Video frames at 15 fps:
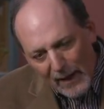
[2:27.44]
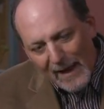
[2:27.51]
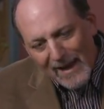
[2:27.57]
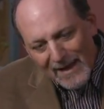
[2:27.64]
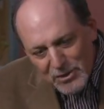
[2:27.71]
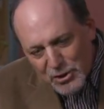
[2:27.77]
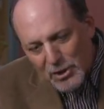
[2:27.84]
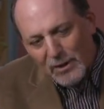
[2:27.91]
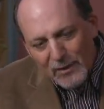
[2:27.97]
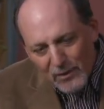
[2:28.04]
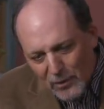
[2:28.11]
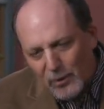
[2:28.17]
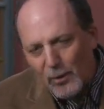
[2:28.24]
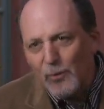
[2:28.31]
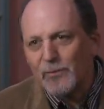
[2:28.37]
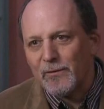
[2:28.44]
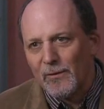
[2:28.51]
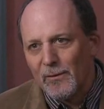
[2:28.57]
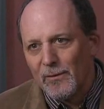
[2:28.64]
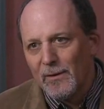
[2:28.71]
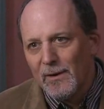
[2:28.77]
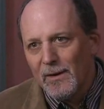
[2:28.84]
edging
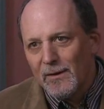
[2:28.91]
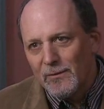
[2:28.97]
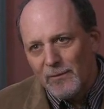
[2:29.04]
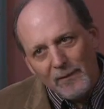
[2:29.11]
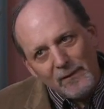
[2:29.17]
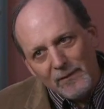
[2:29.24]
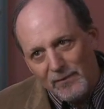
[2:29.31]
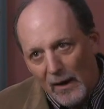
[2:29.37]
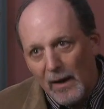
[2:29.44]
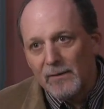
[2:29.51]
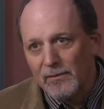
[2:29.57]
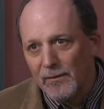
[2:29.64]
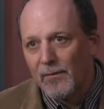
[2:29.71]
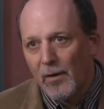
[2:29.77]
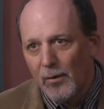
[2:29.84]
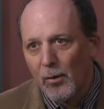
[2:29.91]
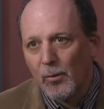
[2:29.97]
closer to the size of our